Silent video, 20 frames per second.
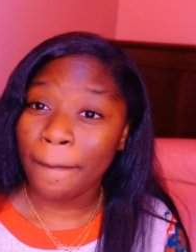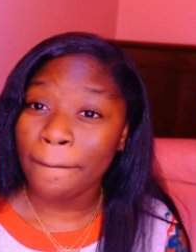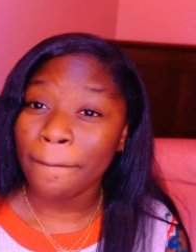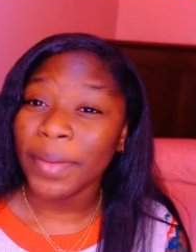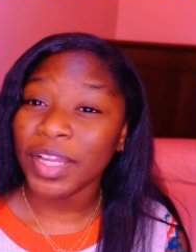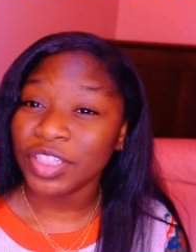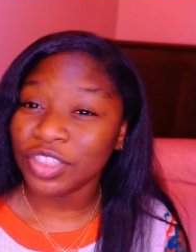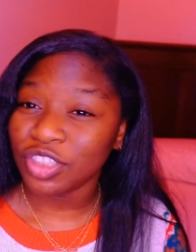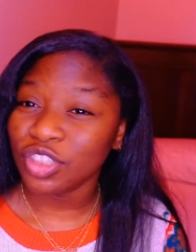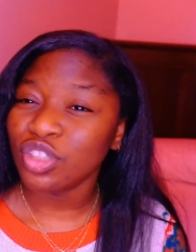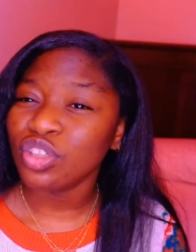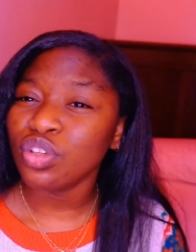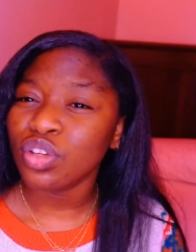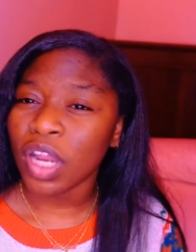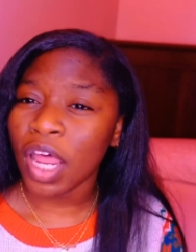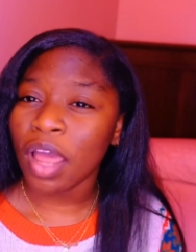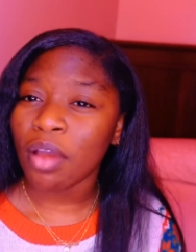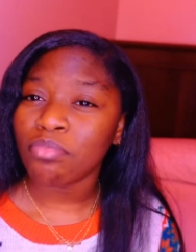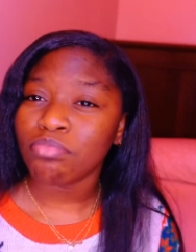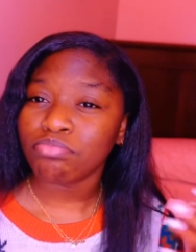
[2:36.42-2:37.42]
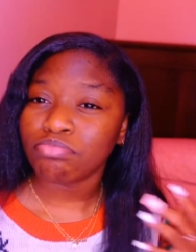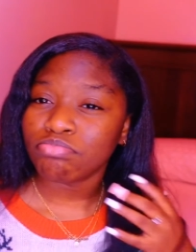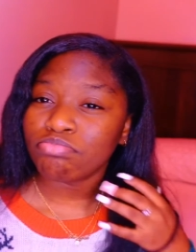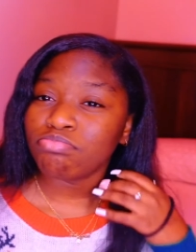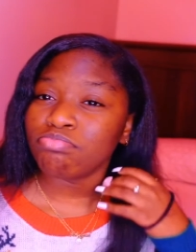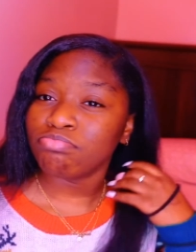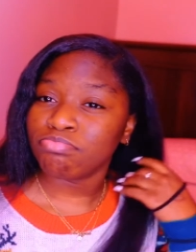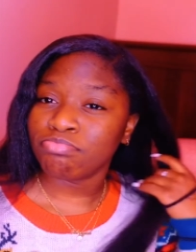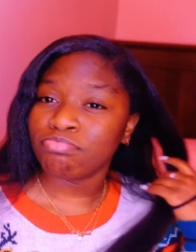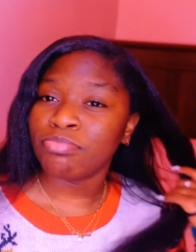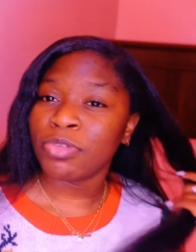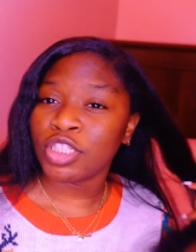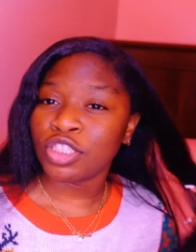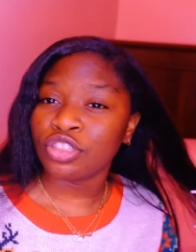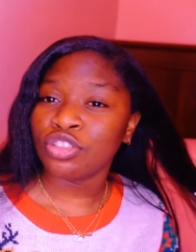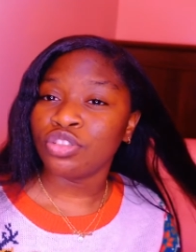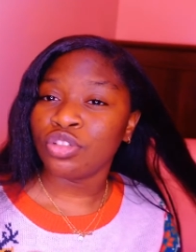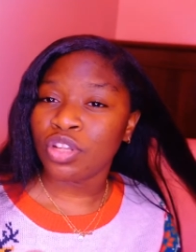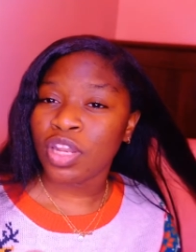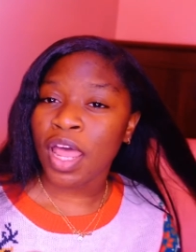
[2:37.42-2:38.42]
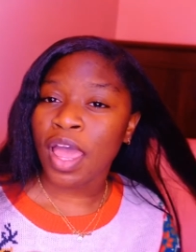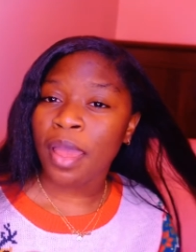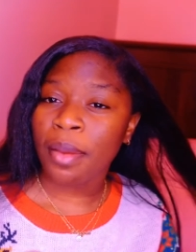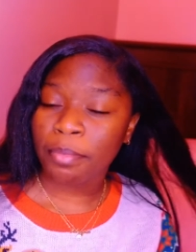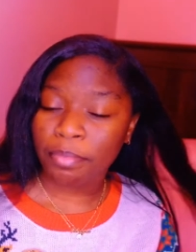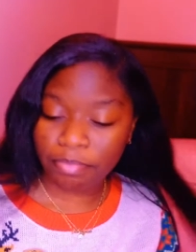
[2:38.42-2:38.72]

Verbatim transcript: Make sure you do that. Make sure you do that.